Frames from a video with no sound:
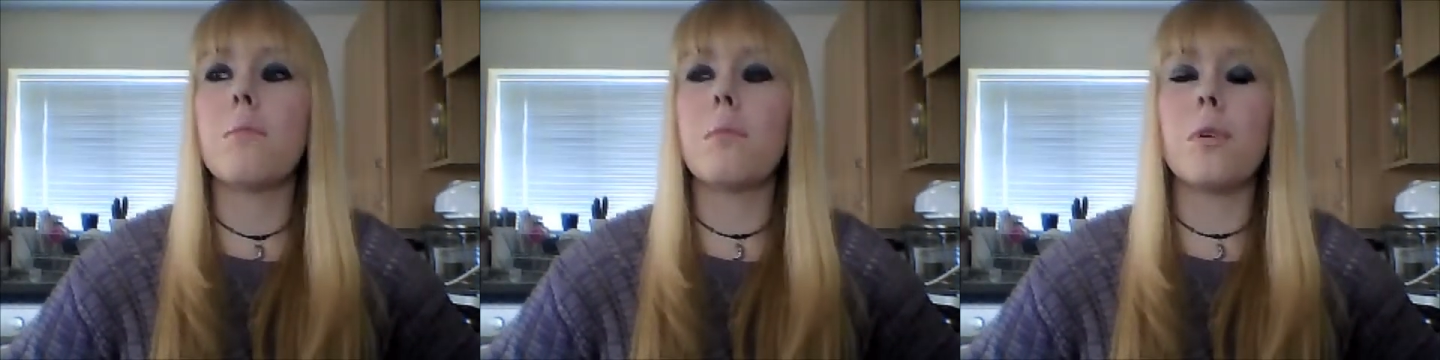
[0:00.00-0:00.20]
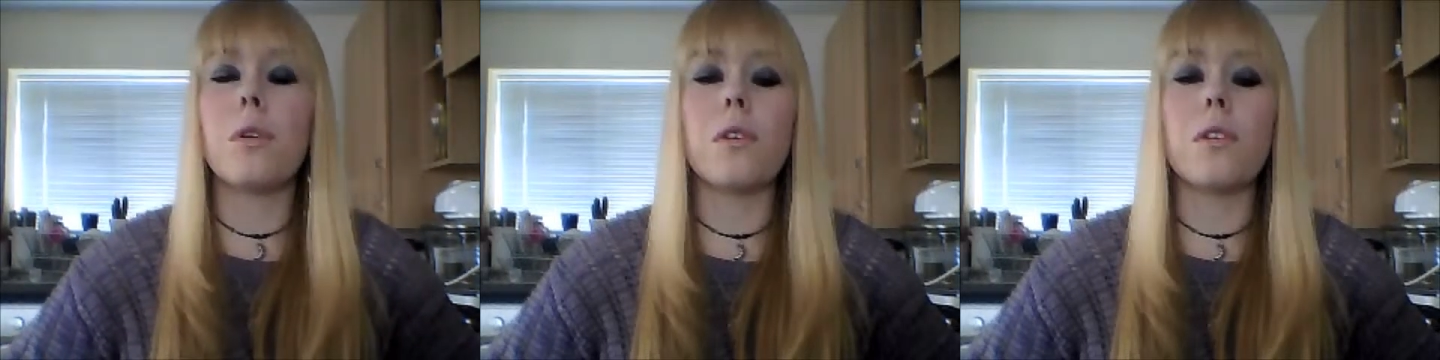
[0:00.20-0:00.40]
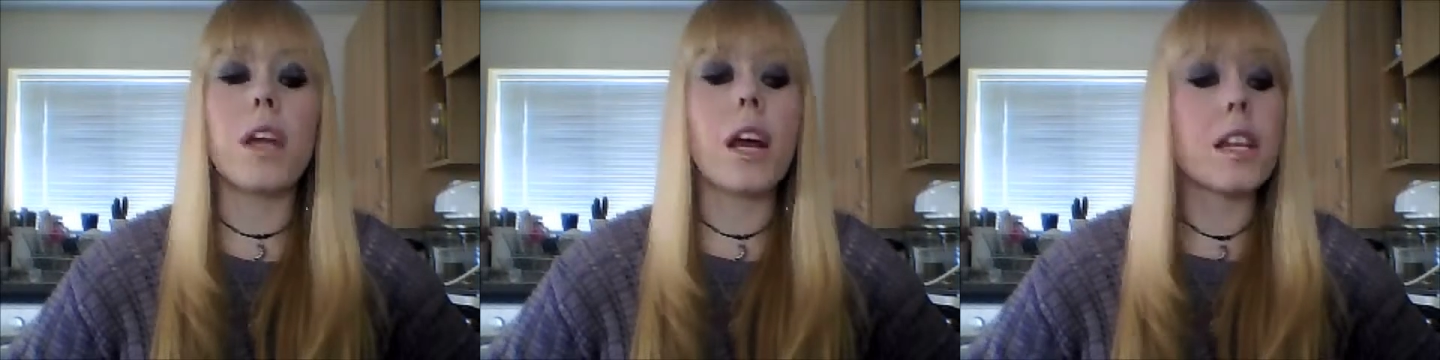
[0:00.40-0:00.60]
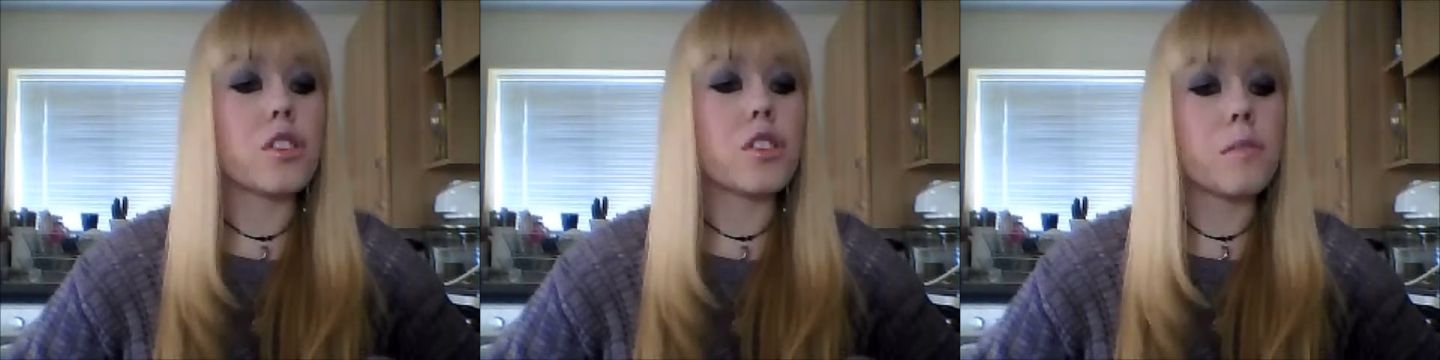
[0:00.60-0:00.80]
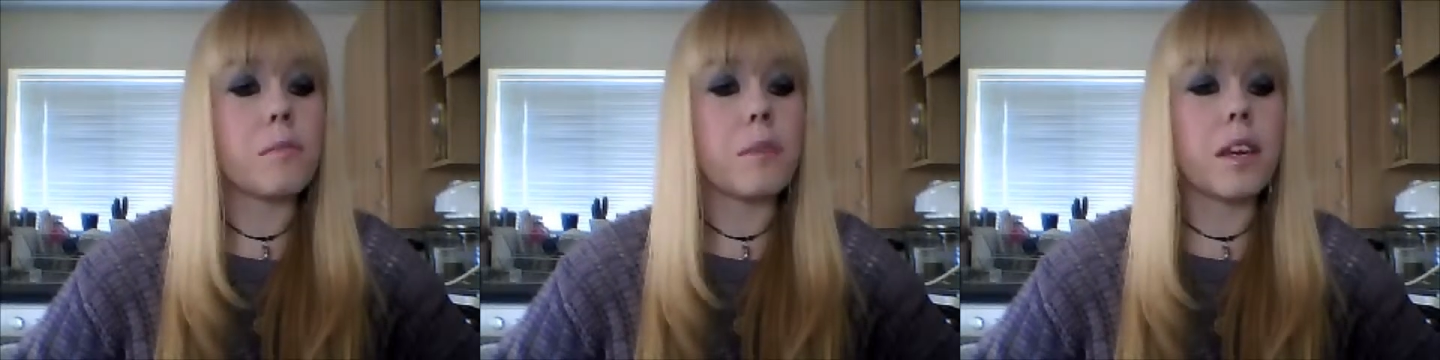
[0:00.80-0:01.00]
but that's
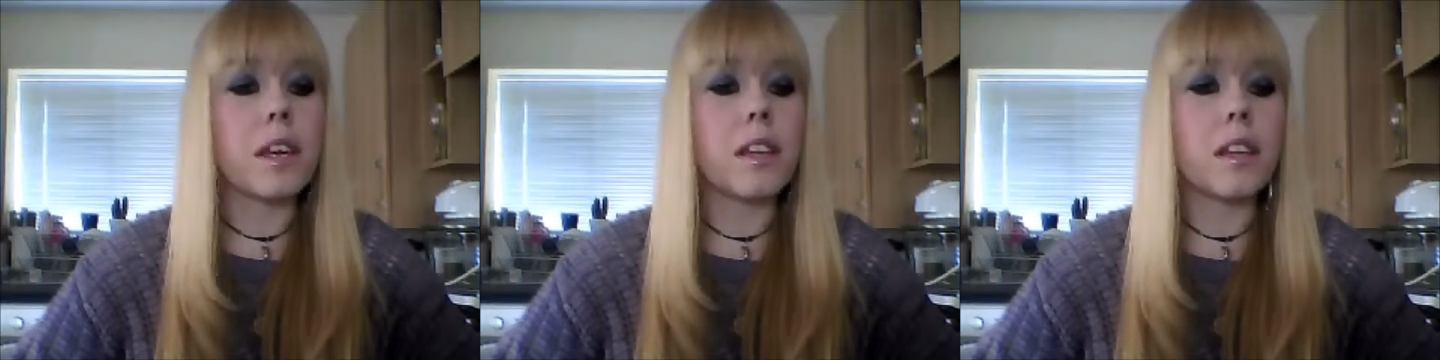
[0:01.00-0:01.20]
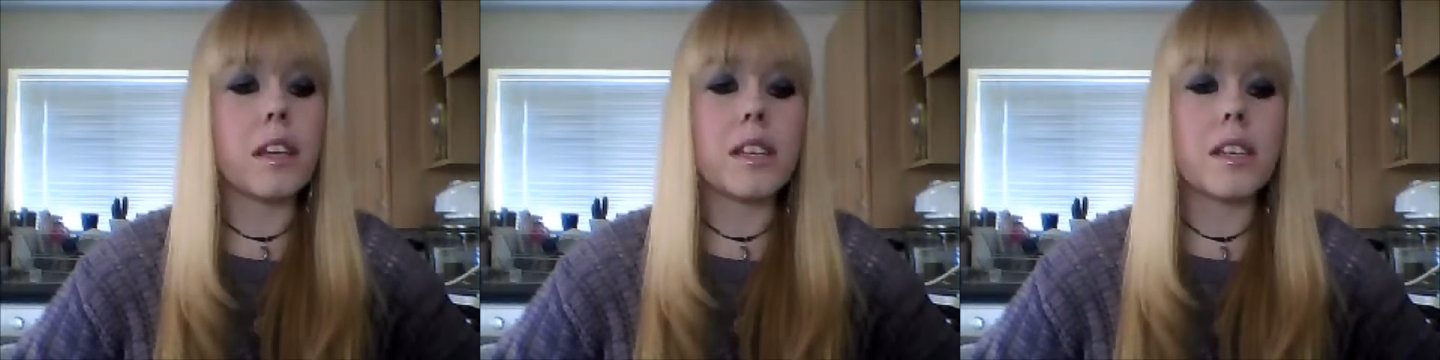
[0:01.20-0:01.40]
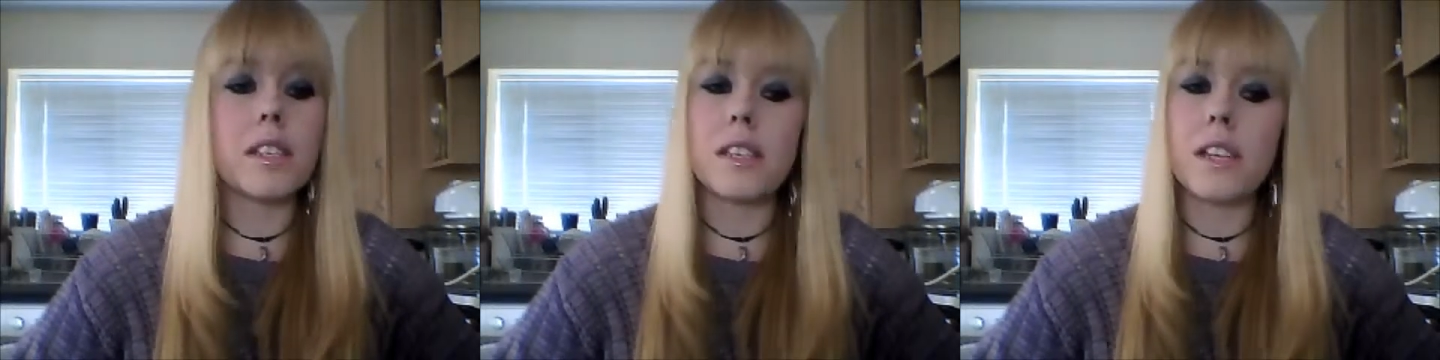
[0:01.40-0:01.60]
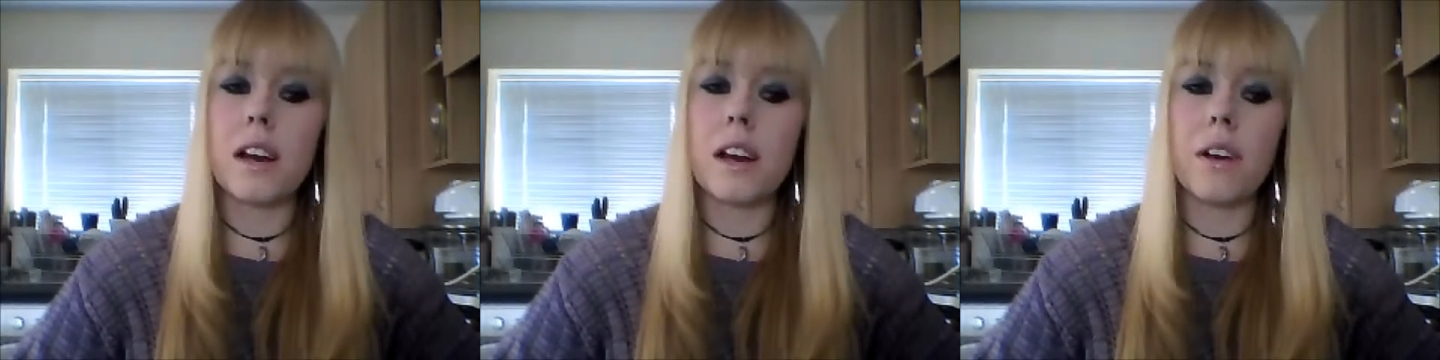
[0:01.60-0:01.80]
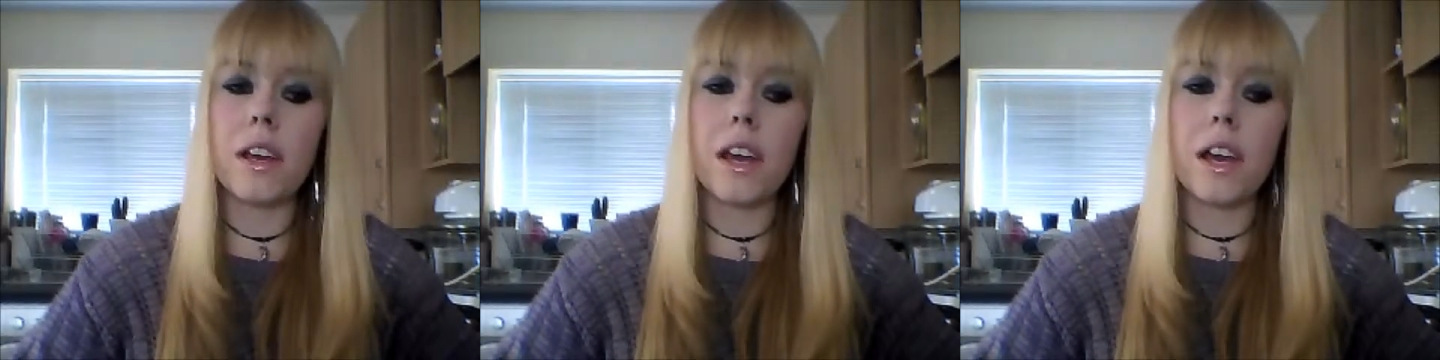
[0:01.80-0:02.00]
just me. This is
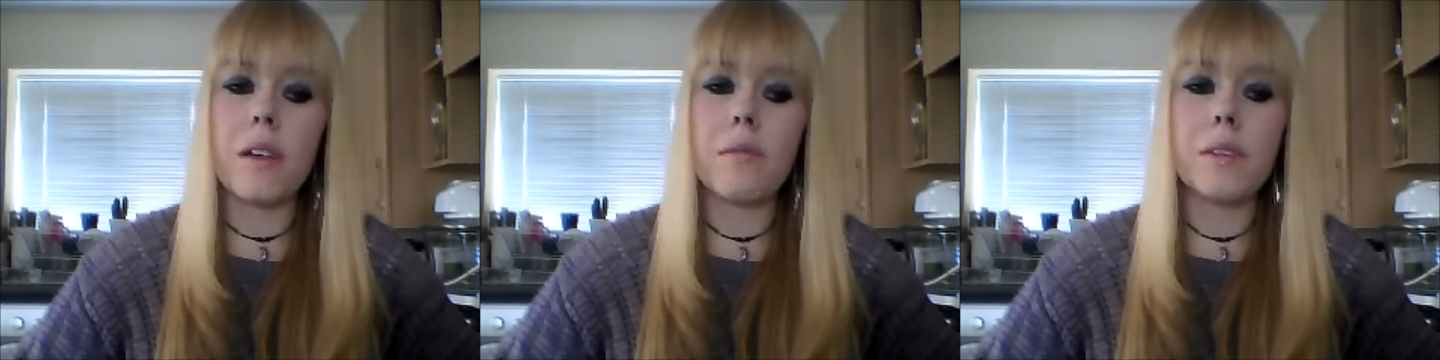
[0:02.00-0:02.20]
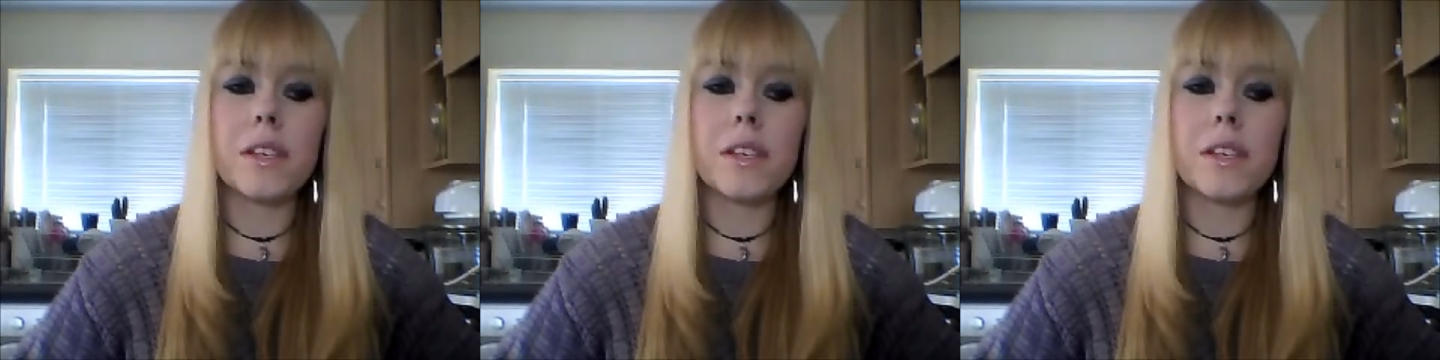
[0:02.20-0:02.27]
how I am,